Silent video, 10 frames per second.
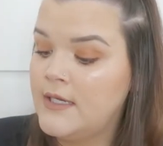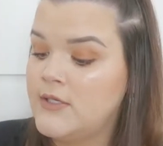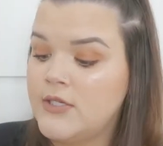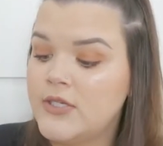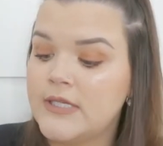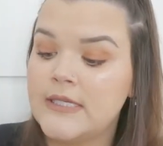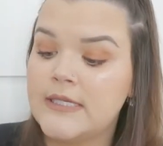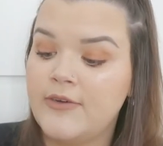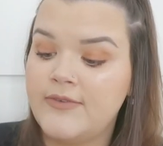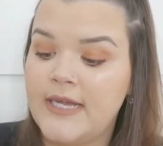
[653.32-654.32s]
This is just the
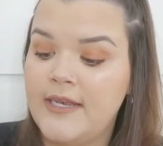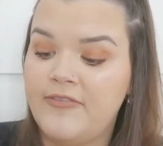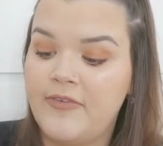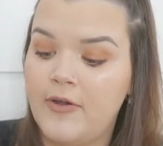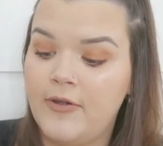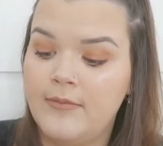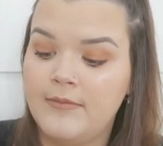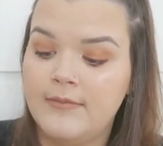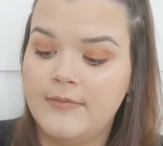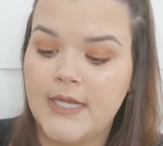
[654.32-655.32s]
self-tanning foam,
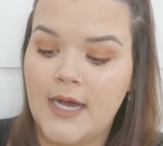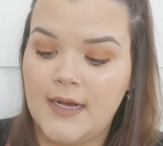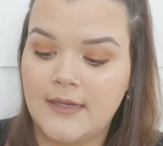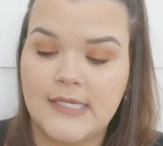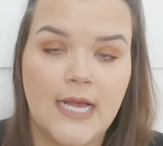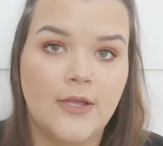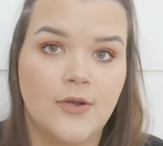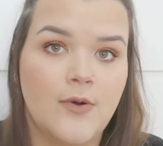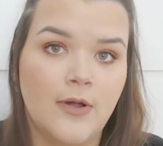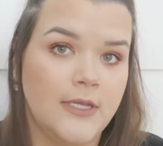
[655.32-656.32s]
dark, salon
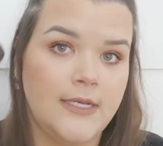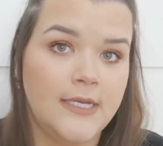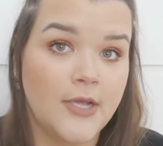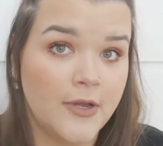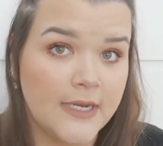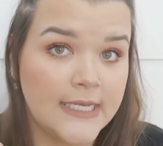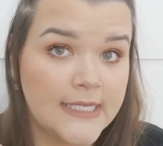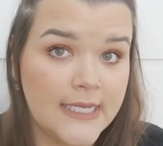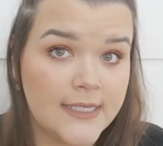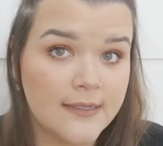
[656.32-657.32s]
quality coconut
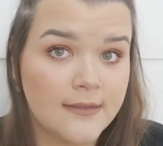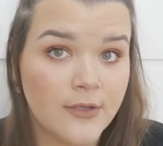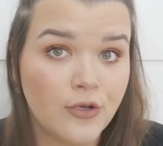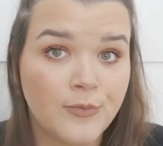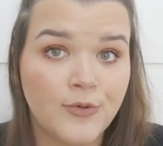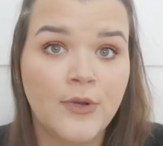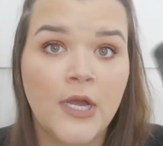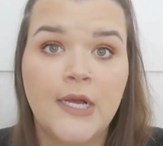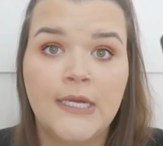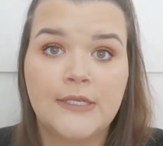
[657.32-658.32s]
scent, the normal.
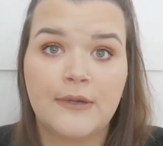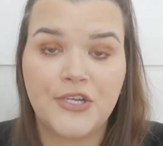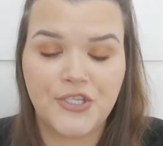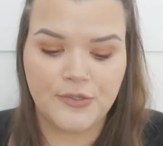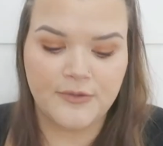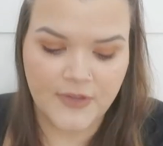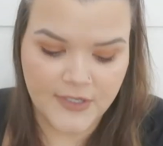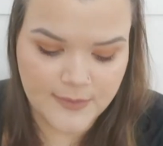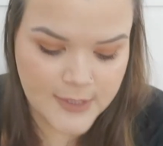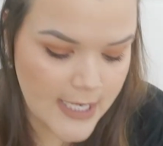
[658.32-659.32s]
So I got two of
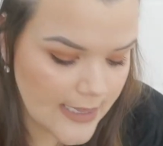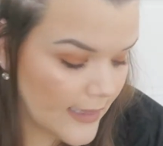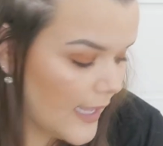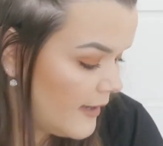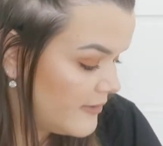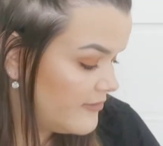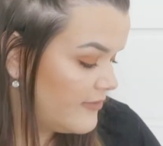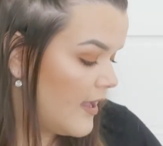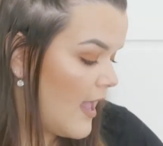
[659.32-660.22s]
those, which I love.